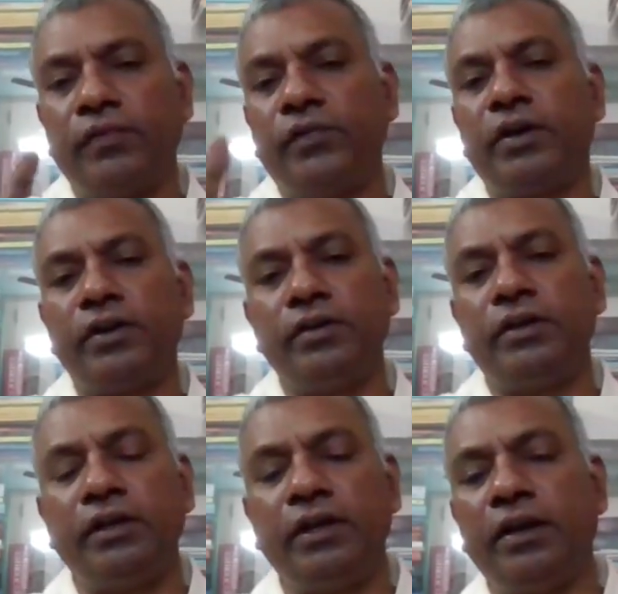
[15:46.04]
where
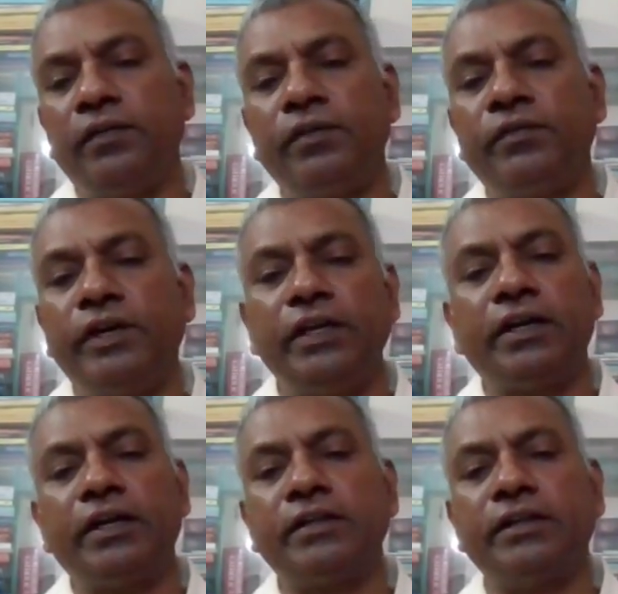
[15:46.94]
everybody
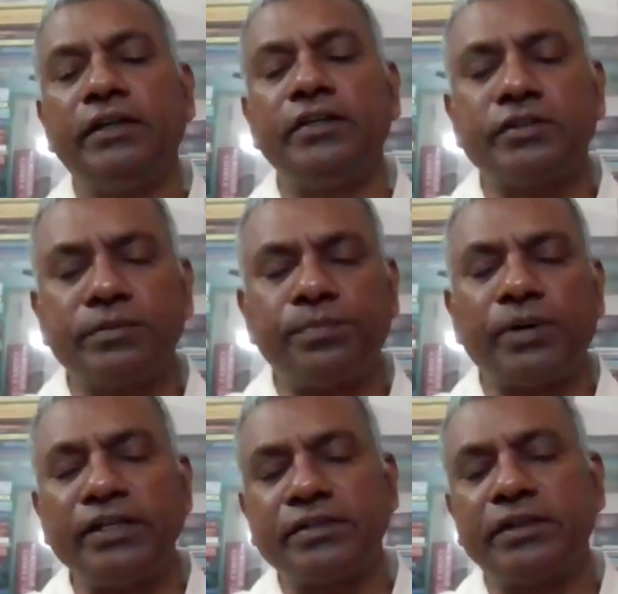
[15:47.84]
can, each
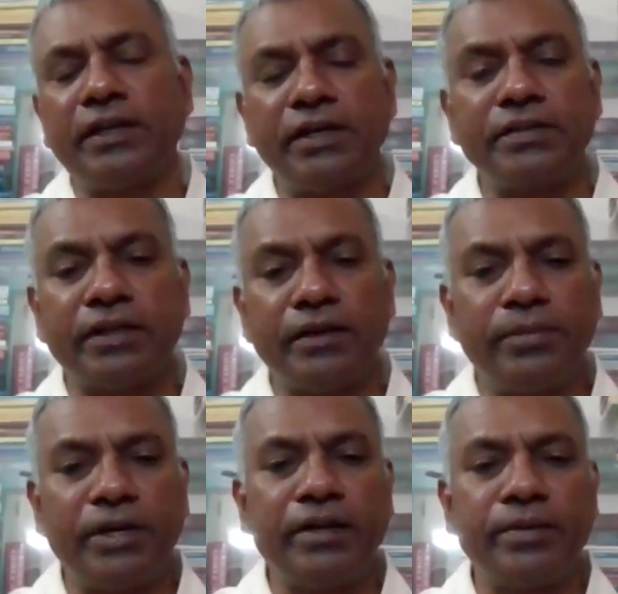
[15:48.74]
priest can
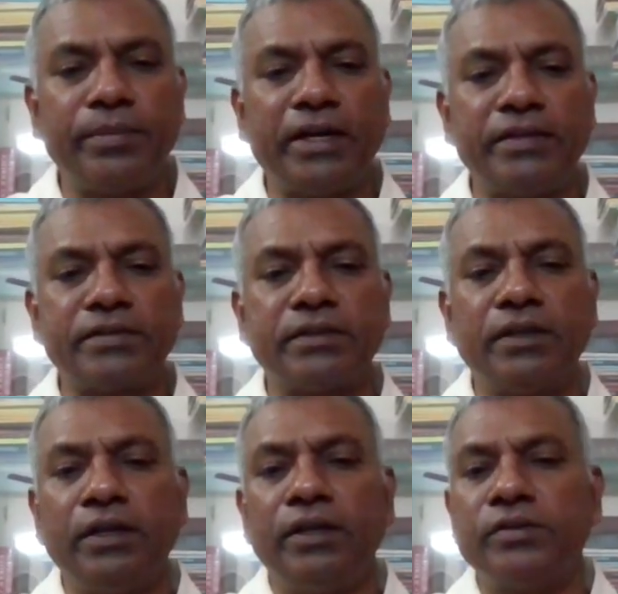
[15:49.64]
celebrate Mass.
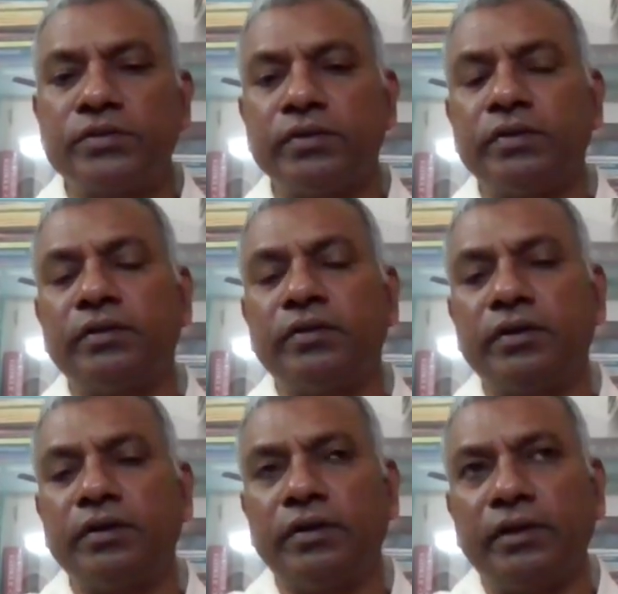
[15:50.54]

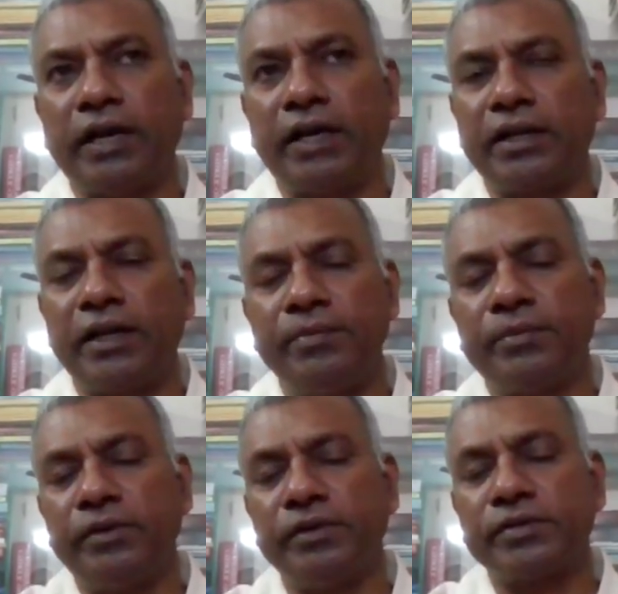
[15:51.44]
So that
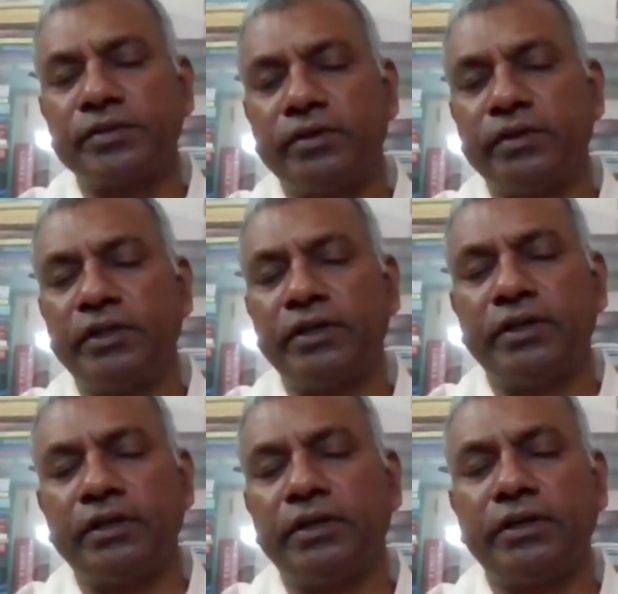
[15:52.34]
time also
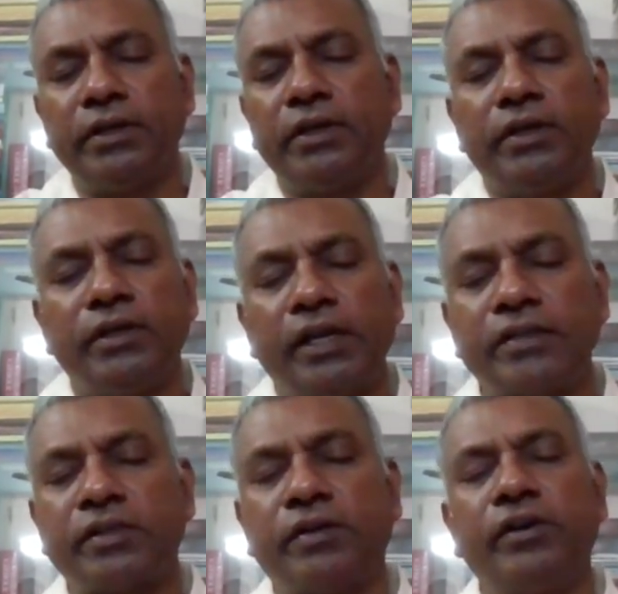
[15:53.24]
the
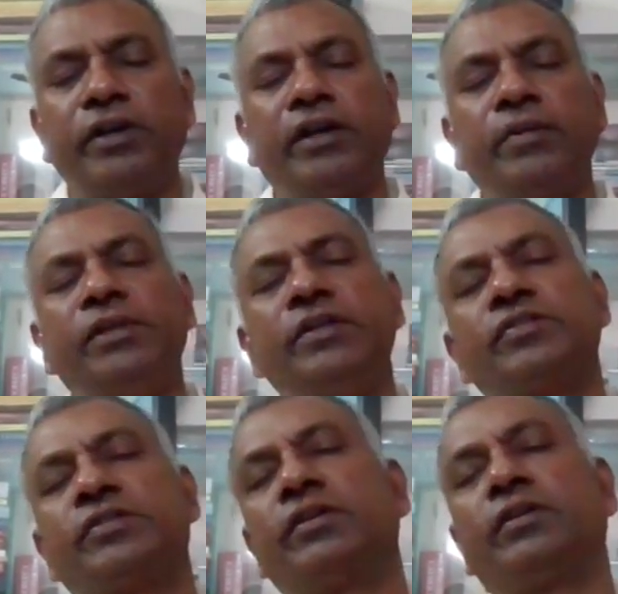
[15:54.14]
extraordinary
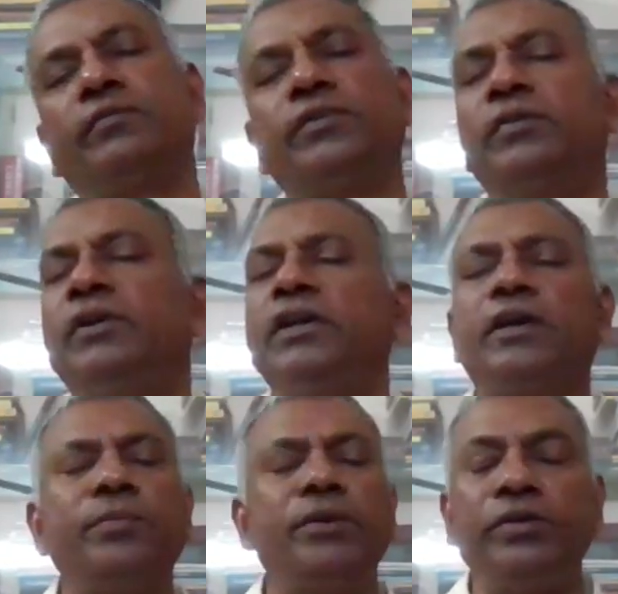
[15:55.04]
minister of Holy
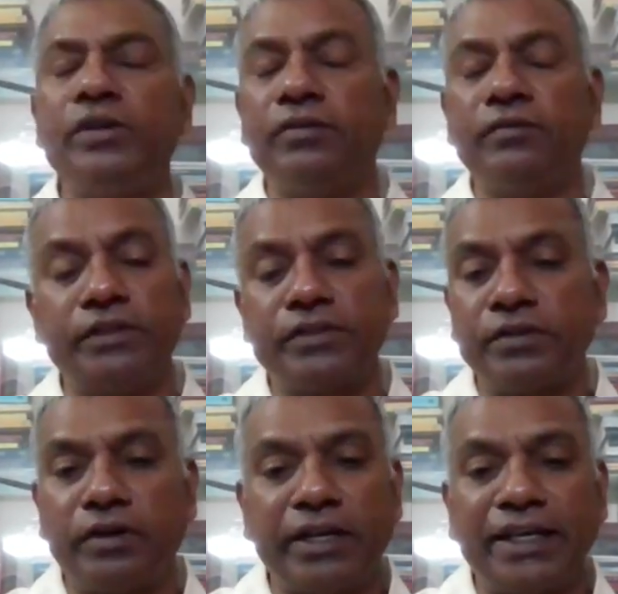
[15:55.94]
Communion was
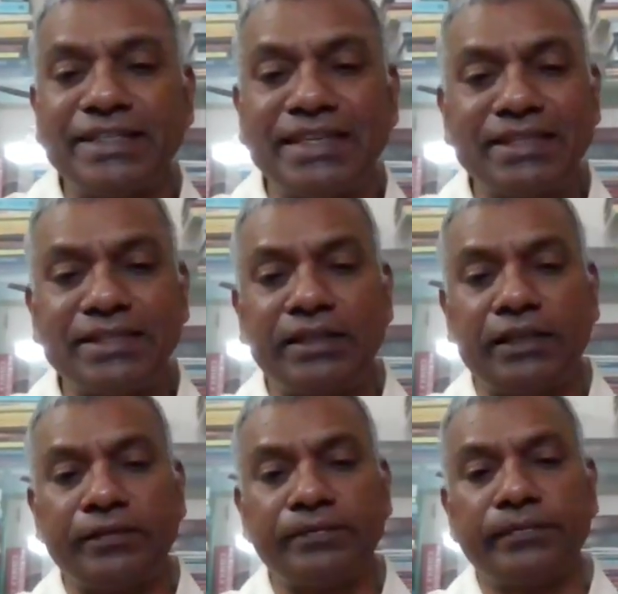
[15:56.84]
not
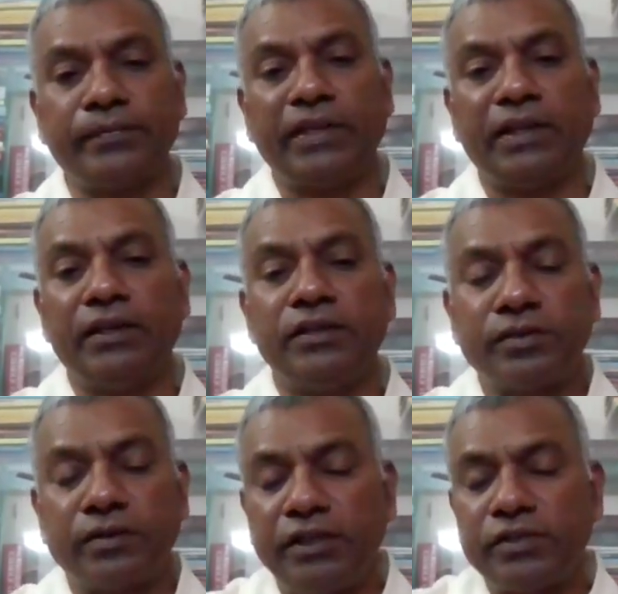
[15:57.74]
existing.
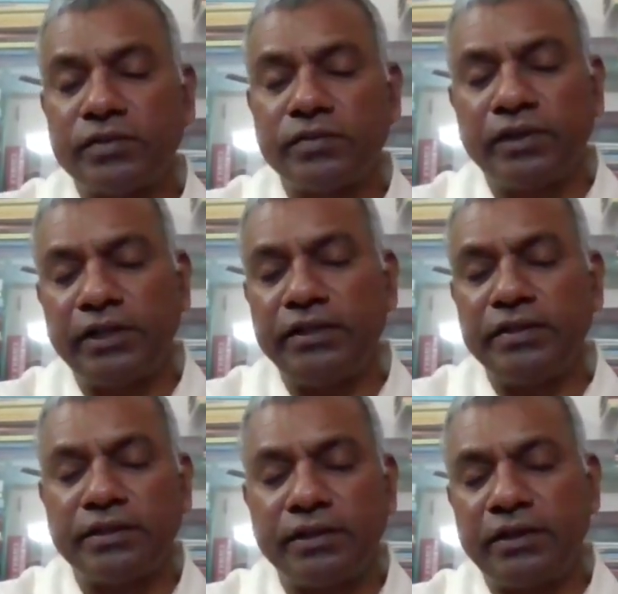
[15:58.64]
So this one
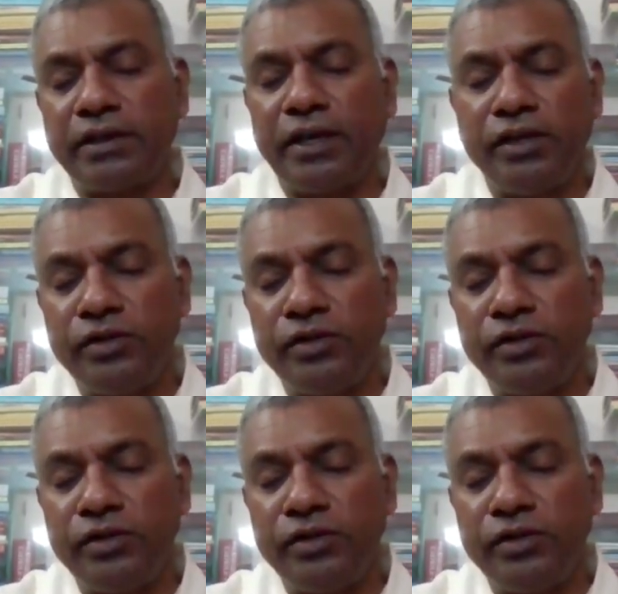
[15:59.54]
is a